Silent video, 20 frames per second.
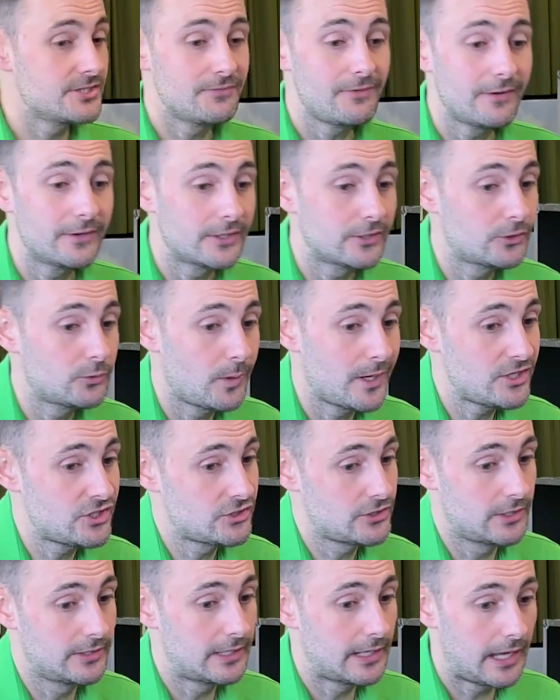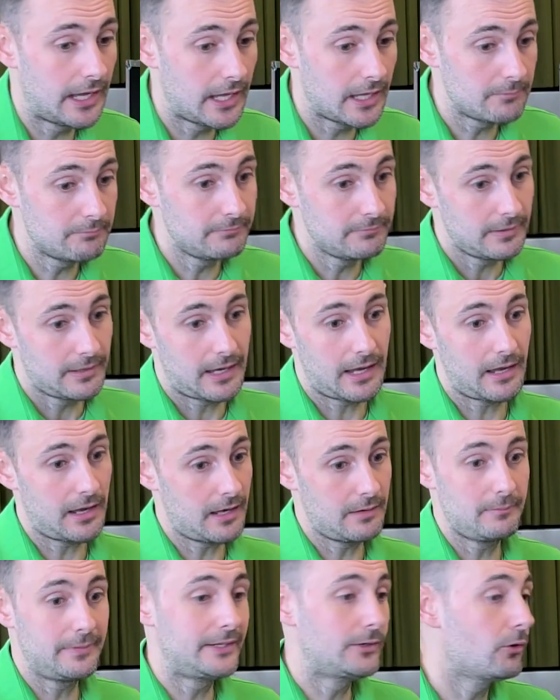a very good question.
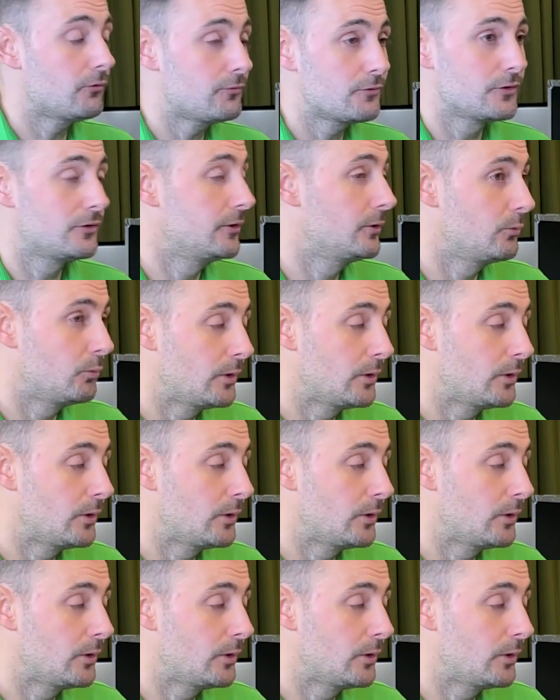Often